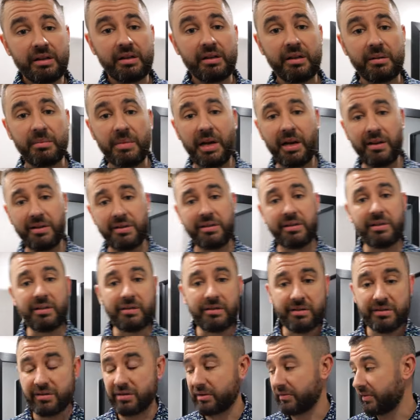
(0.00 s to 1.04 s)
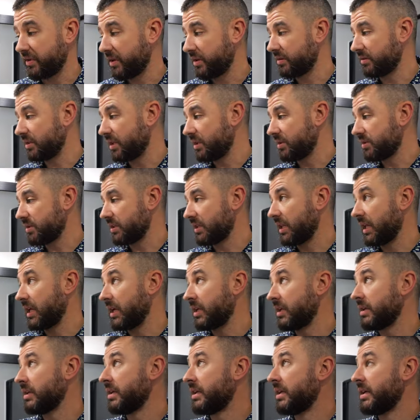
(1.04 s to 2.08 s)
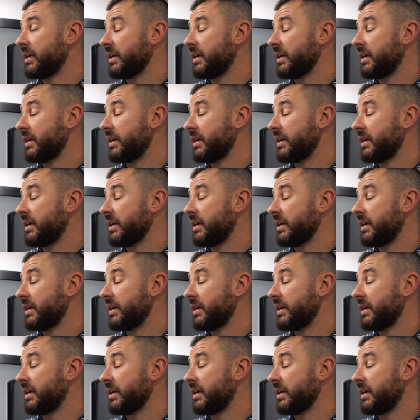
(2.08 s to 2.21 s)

honestly, in the Surveyor Legend line.